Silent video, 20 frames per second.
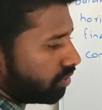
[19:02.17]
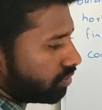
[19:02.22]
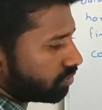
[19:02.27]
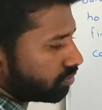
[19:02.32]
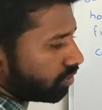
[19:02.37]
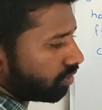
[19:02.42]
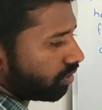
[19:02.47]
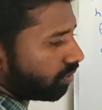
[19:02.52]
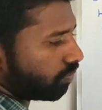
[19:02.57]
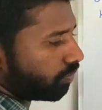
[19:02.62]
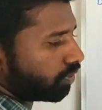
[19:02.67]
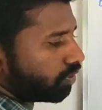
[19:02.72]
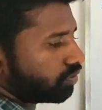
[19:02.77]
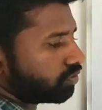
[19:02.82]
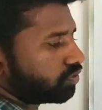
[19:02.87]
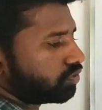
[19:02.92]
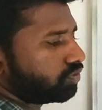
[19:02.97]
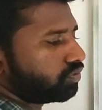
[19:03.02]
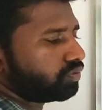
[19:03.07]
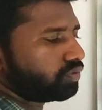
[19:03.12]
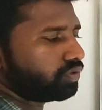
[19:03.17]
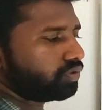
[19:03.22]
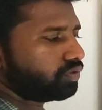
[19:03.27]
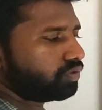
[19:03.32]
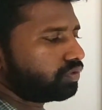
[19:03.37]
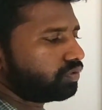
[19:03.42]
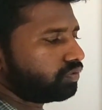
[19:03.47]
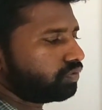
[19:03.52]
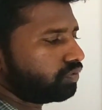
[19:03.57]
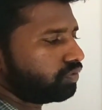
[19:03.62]
0.2
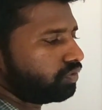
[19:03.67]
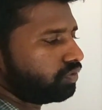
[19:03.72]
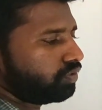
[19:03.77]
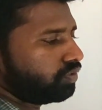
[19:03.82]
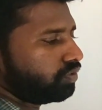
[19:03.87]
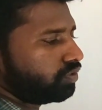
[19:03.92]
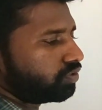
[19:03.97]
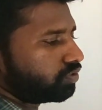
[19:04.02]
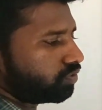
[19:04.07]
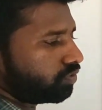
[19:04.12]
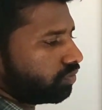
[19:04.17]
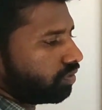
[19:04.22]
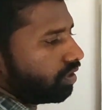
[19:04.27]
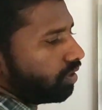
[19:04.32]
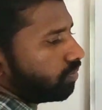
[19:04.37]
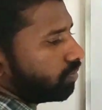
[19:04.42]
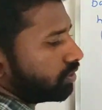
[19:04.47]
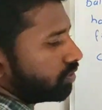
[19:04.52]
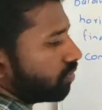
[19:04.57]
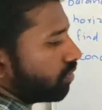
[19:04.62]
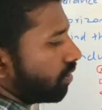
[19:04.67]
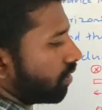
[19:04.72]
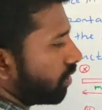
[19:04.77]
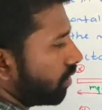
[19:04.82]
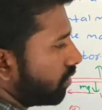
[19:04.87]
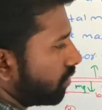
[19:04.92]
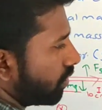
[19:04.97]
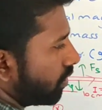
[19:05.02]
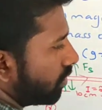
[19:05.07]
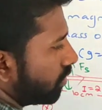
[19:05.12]
into 2. How much you will
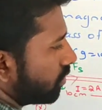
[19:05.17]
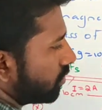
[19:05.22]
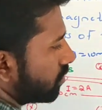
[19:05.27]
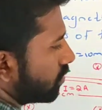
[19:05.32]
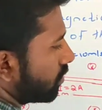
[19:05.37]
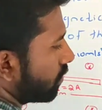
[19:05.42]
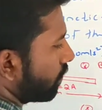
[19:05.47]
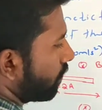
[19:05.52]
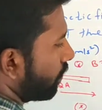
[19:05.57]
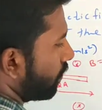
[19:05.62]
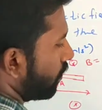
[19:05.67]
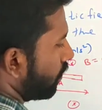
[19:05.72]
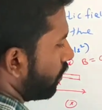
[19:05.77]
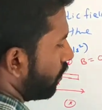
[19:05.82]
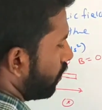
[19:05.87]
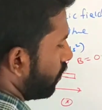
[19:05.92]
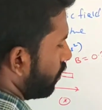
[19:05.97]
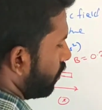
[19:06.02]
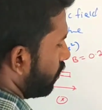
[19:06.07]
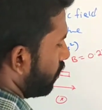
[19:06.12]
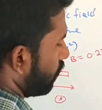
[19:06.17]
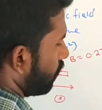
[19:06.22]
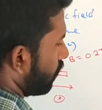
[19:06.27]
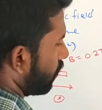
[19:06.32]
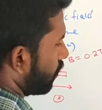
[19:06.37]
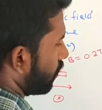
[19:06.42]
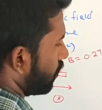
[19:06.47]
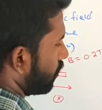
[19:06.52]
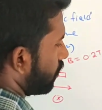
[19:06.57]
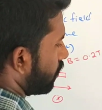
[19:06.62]
get? That is, you will
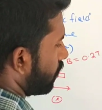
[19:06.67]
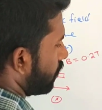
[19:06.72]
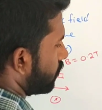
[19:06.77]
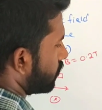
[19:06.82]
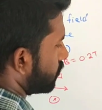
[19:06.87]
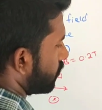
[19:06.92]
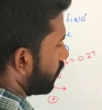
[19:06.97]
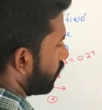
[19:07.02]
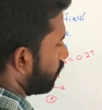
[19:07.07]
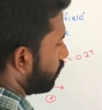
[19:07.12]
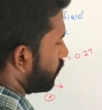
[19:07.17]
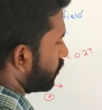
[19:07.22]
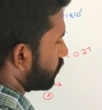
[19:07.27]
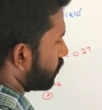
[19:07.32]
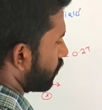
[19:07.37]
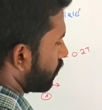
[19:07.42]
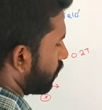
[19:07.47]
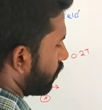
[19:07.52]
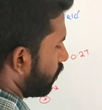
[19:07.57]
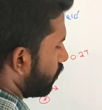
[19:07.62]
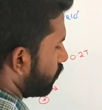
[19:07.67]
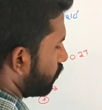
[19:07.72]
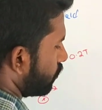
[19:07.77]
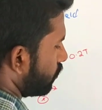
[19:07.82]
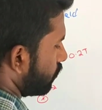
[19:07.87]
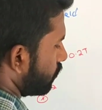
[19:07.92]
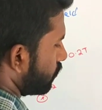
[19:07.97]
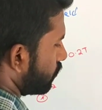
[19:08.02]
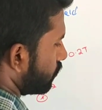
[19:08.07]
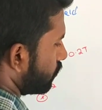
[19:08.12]
get it as m is equal
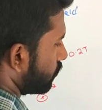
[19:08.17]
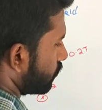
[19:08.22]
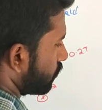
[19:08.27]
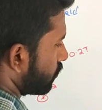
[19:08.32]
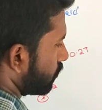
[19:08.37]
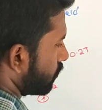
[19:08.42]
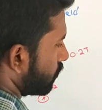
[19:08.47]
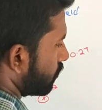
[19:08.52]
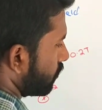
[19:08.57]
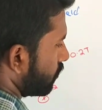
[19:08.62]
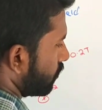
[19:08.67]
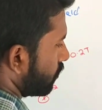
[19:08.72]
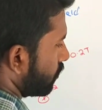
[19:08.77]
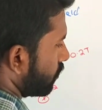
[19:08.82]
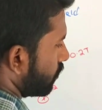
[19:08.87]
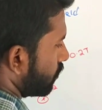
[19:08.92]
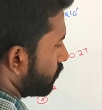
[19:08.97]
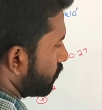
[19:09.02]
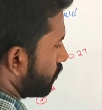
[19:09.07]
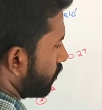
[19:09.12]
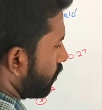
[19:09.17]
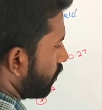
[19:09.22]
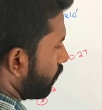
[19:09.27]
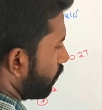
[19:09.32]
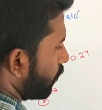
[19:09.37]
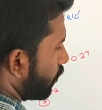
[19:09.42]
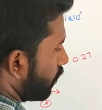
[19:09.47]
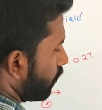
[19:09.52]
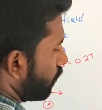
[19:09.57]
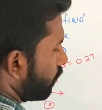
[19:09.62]
to
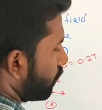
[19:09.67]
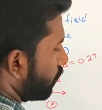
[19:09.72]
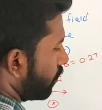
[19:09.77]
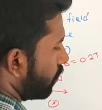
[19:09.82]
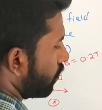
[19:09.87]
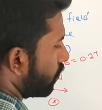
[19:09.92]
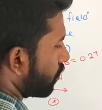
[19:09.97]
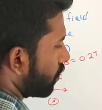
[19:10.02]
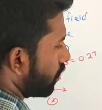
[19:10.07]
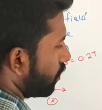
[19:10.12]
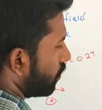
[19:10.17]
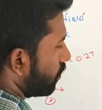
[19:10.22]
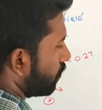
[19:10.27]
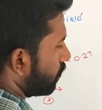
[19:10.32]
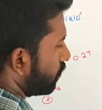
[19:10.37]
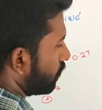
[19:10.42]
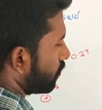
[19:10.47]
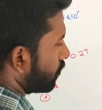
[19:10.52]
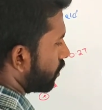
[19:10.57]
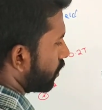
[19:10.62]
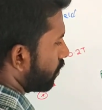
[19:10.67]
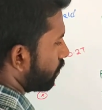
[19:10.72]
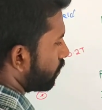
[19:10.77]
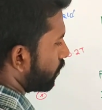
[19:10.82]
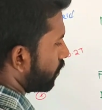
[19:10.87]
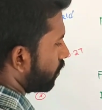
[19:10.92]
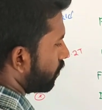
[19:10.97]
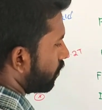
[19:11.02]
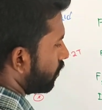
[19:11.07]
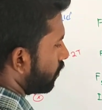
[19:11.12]
0.4 into 10
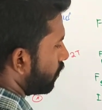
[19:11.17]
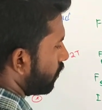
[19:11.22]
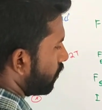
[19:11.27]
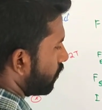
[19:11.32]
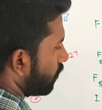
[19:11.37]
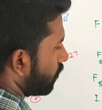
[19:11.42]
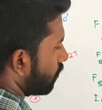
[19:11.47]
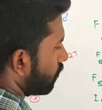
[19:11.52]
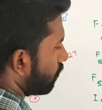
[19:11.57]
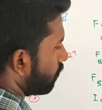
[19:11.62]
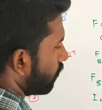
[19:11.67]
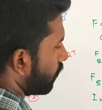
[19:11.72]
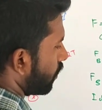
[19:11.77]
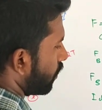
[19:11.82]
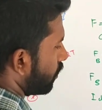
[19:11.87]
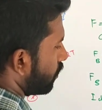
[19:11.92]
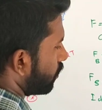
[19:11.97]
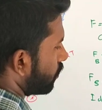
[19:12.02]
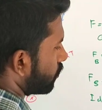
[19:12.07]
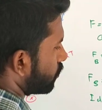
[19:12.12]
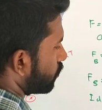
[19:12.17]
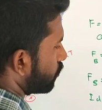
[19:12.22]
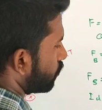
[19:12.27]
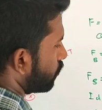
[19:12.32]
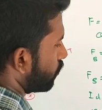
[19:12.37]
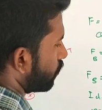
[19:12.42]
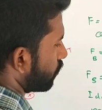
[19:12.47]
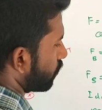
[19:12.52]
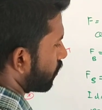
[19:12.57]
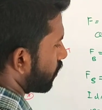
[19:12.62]
power minus
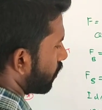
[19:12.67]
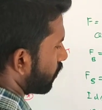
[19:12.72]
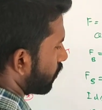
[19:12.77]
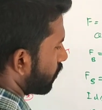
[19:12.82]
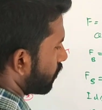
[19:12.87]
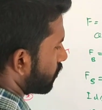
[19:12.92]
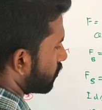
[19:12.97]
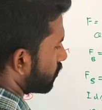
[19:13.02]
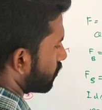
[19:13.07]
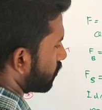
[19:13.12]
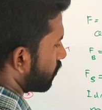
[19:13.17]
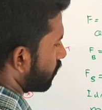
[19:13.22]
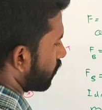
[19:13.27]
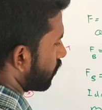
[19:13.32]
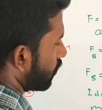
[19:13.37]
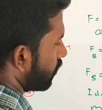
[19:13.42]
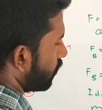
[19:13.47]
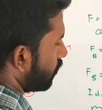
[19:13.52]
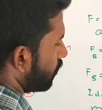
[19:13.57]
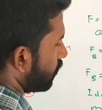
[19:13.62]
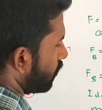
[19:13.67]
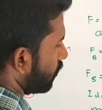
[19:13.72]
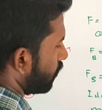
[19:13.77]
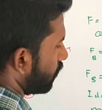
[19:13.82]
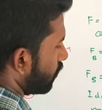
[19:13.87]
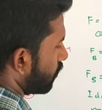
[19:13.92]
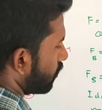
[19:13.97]
2 you can get. Okay.